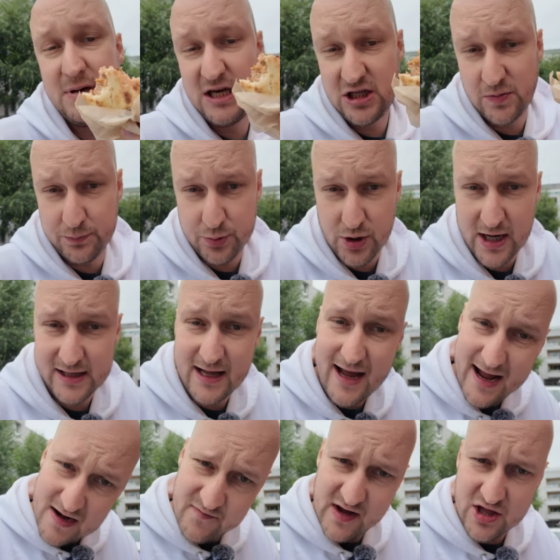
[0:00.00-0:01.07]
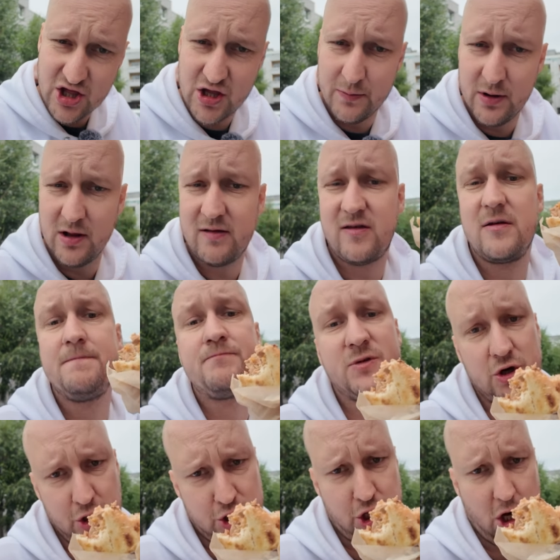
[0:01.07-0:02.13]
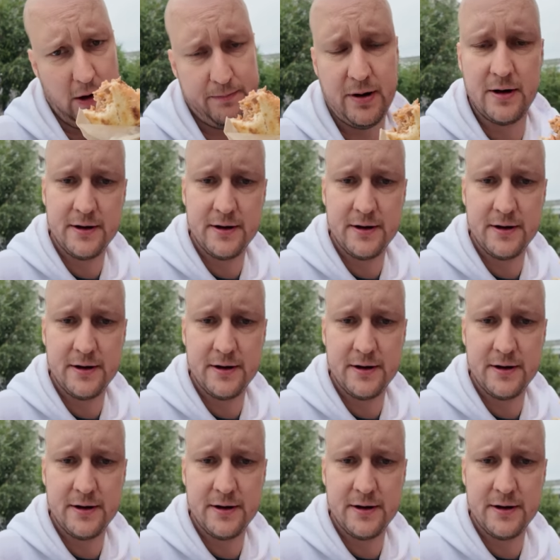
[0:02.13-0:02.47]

Meat, bread and vegetables. Good job.